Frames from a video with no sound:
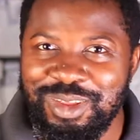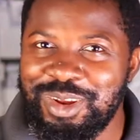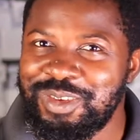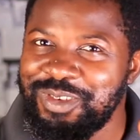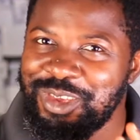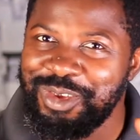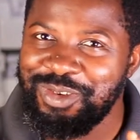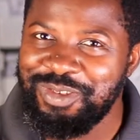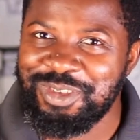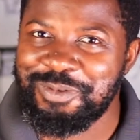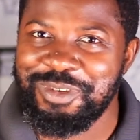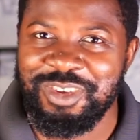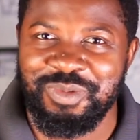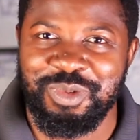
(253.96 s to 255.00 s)
There's a huge
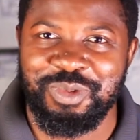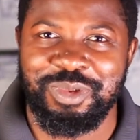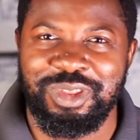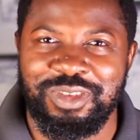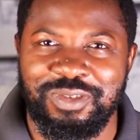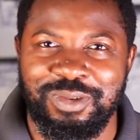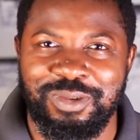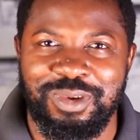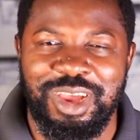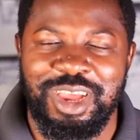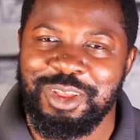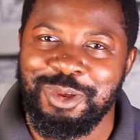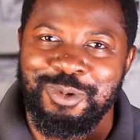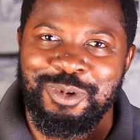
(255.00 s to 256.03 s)
difference between the two,
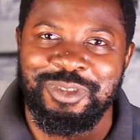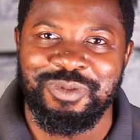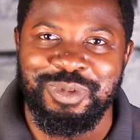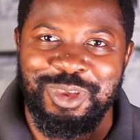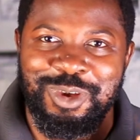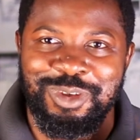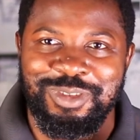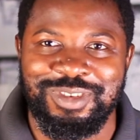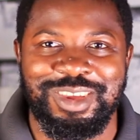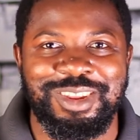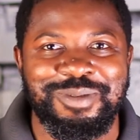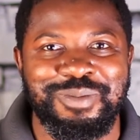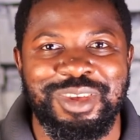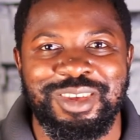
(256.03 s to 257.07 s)
and you don't want to be caught
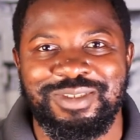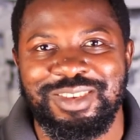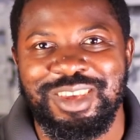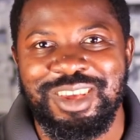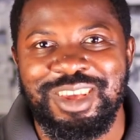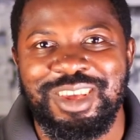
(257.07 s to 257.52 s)
in a mix.